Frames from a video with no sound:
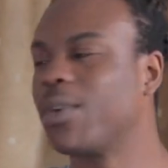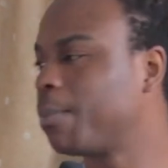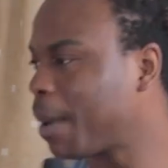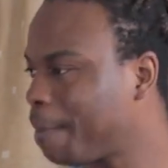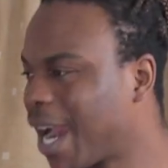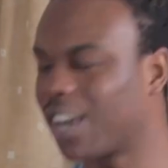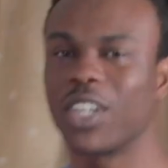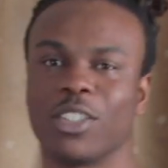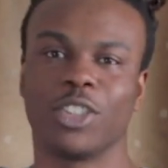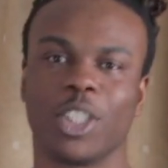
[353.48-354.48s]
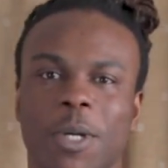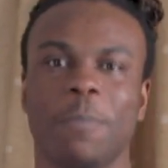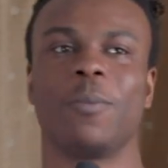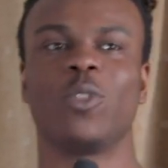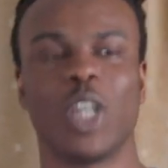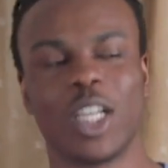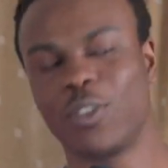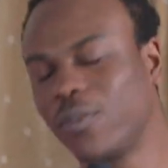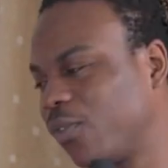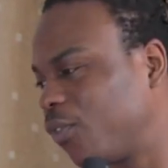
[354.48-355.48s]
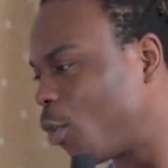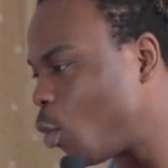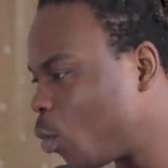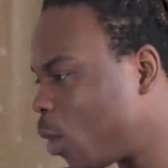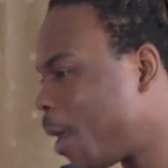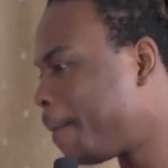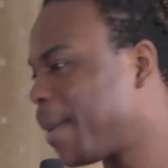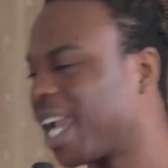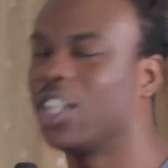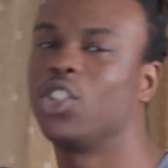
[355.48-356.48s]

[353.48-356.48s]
from my background, so I don't fall back